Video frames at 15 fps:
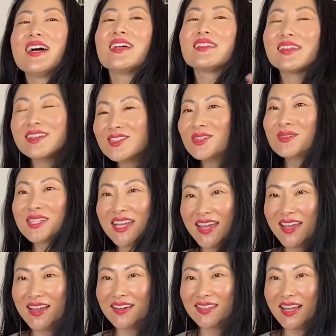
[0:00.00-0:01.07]
let you
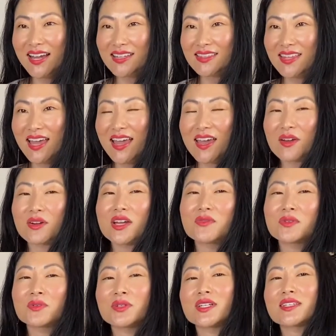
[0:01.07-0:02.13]
down like that, or
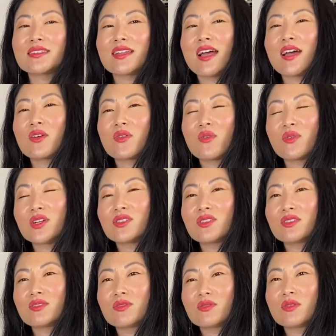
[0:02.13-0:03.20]
everyone is not going
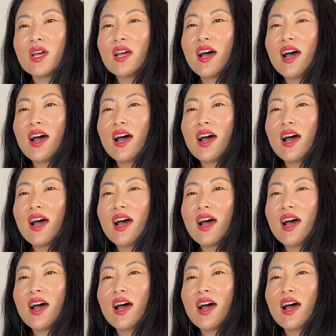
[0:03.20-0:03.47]
to